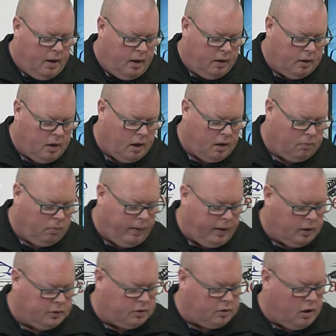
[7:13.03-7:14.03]
Got a rail
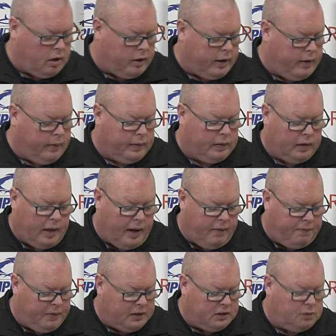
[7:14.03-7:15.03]
starter here in
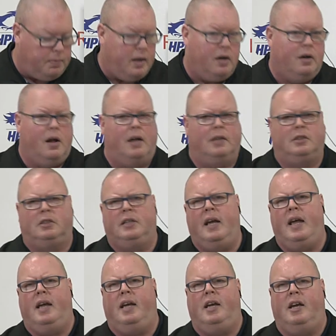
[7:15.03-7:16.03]
Life is Better. Not
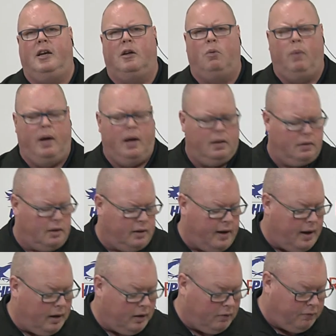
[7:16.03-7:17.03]
saying he can win the
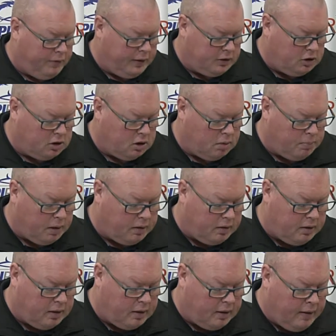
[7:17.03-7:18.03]
Dally feature, but
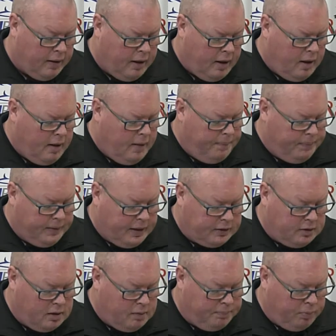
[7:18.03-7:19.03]
gets
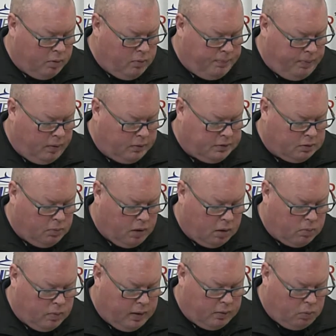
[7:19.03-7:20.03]
an improved post to work
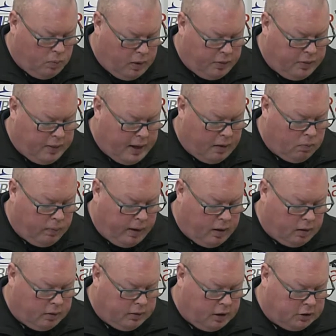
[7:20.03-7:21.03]
with that rail
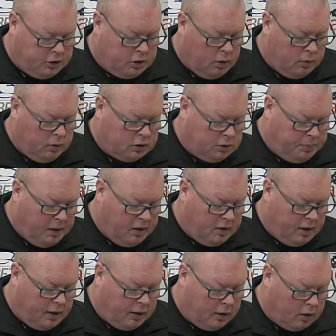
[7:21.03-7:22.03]
and does show the speed that
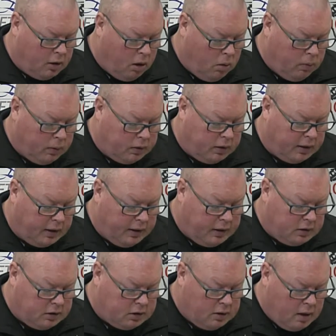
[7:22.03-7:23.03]
he can go with these.